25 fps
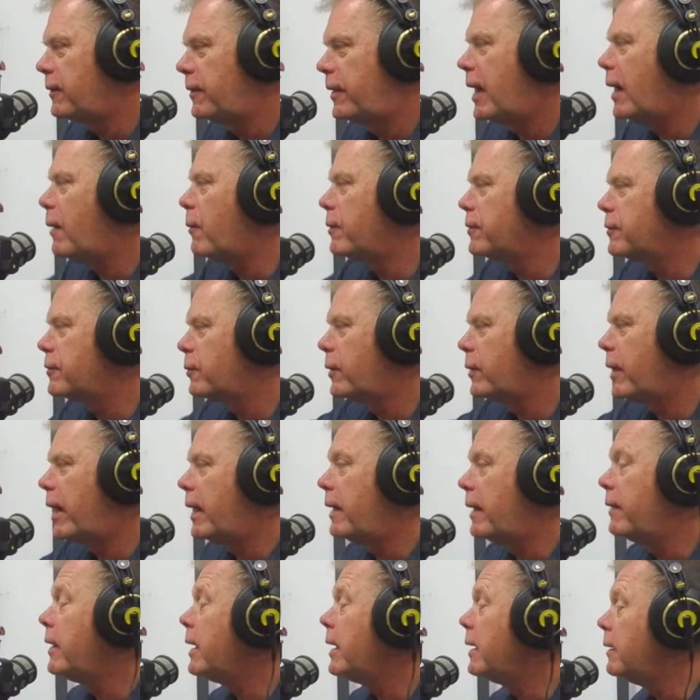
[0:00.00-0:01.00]
That was rad.
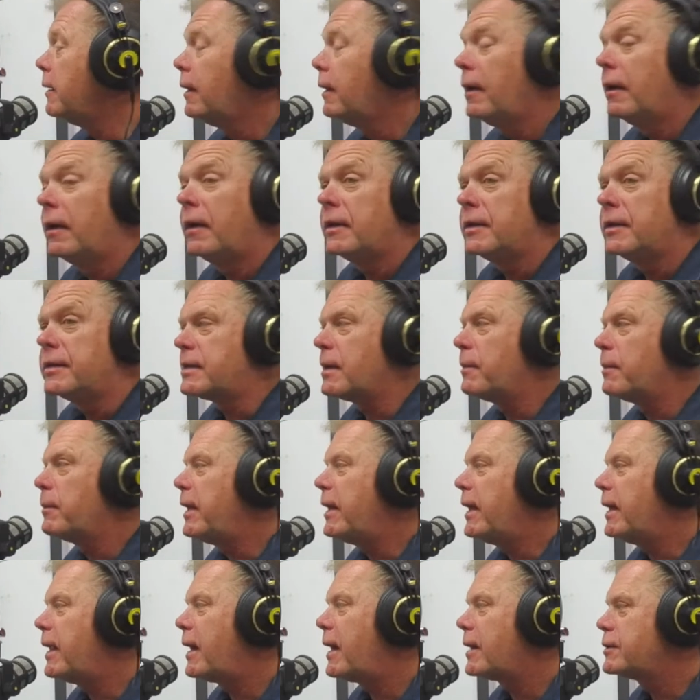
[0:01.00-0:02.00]
And then somebody
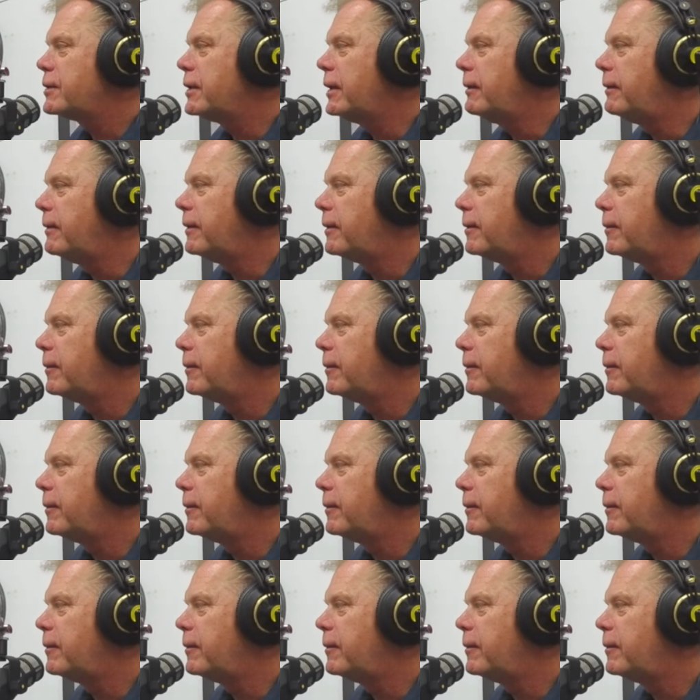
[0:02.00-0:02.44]
had actually